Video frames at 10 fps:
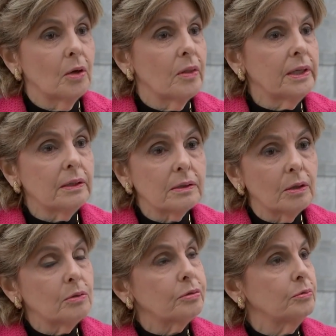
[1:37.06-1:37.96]
They can
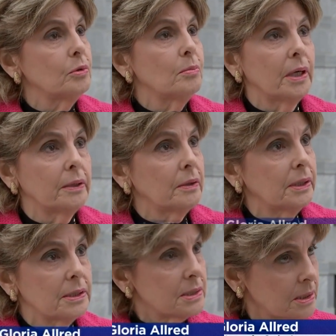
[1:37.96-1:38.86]
go through minor
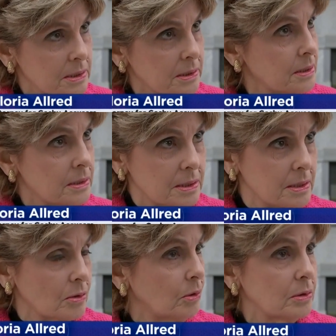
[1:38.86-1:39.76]

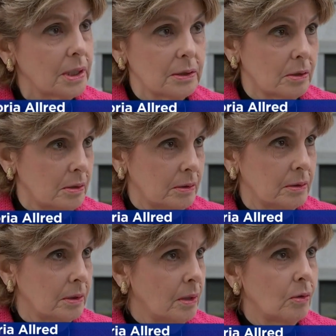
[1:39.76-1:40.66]
inconsistencies all day long,
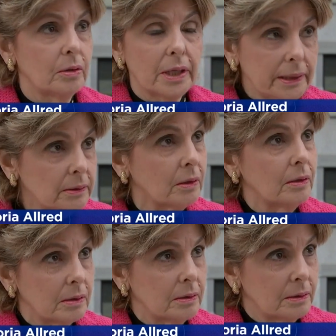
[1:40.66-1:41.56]
all night
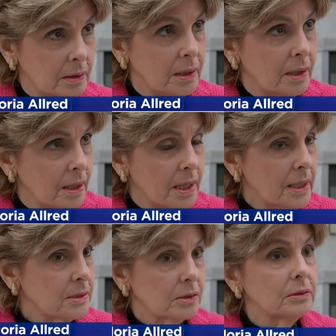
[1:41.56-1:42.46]
long.
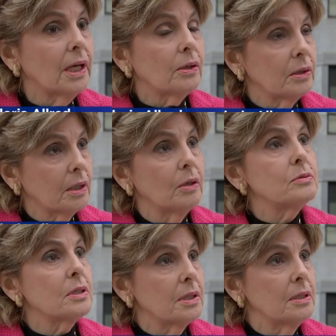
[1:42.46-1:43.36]
It's still not going to go
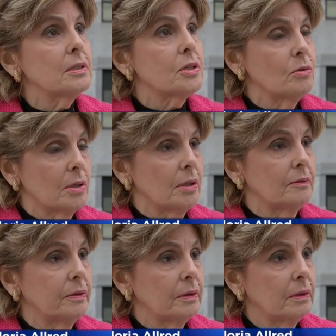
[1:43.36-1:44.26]
to the issue
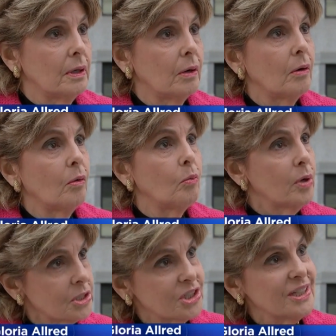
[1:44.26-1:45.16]
of
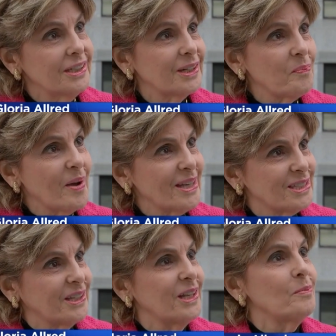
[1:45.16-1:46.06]
was she
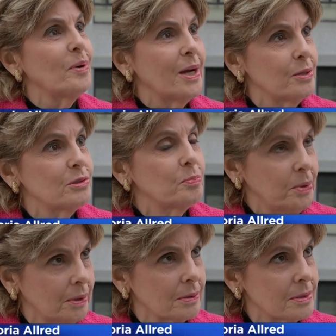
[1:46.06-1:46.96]
incapacitated by those
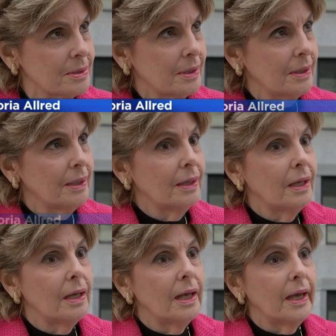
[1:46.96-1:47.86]
pills?
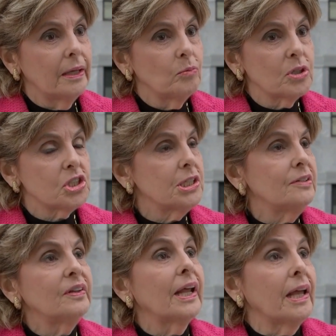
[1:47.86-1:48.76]
And was she
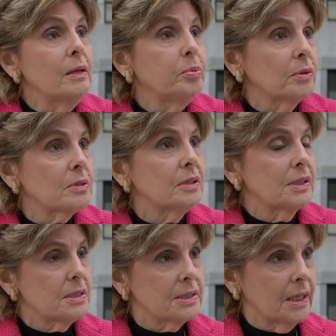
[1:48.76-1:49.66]
even able to
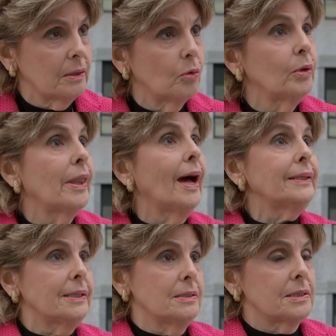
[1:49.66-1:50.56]
consent or
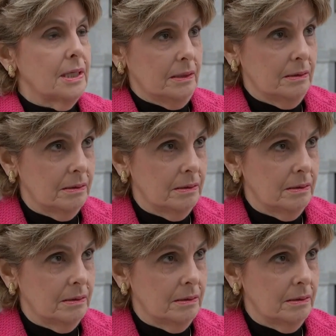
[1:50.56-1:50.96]
not consent?